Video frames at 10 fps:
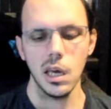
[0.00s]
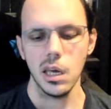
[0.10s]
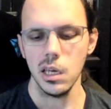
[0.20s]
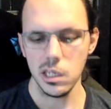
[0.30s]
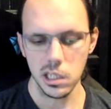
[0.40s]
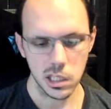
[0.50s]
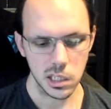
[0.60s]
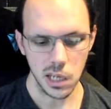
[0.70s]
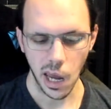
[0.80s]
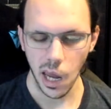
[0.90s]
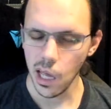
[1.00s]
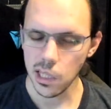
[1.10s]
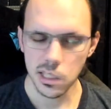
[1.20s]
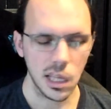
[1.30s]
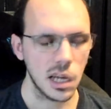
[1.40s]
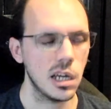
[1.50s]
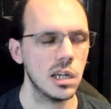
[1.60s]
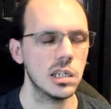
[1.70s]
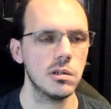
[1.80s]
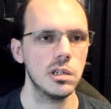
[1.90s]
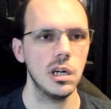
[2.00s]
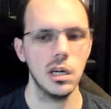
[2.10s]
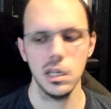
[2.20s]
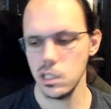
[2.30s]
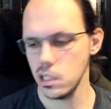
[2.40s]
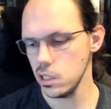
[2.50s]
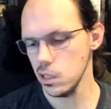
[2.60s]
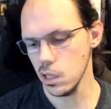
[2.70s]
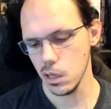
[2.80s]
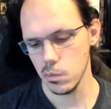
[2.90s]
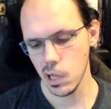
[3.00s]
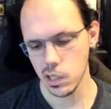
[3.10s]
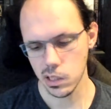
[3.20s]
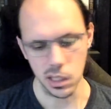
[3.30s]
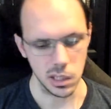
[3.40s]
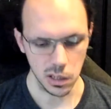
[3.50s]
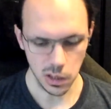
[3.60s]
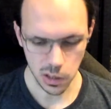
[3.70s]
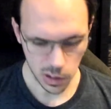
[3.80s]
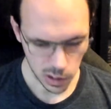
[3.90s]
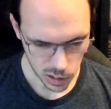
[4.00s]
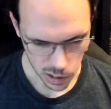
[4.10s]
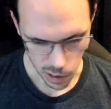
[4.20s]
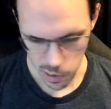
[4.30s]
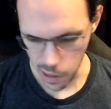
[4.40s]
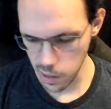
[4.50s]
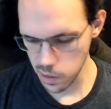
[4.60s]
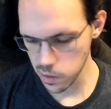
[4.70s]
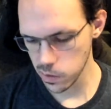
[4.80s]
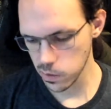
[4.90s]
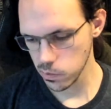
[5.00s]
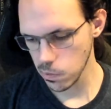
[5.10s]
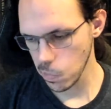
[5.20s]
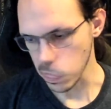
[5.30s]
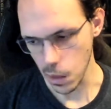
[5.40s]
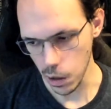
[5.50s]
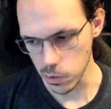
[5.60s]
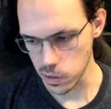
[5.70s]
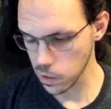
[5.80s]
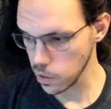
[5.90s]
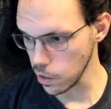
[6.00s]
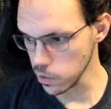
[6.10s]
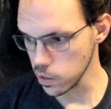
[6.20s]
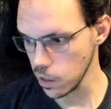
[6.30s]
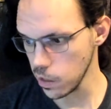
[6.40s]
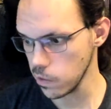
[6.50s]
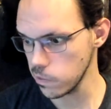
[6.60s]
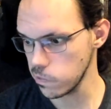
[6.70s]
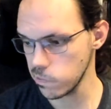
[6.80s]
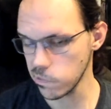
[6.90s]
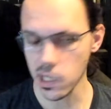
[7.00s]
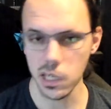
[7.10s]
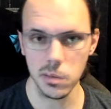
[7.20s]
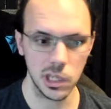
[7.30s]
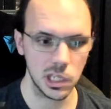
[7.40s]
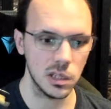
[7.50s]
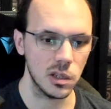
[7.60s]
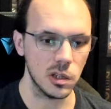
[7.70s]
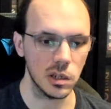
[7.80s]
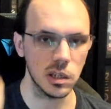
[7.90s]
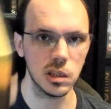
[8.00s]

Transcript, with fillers: it just adds that extra touch that makes it so nice Oh, and something else I have forgotten to mention, there is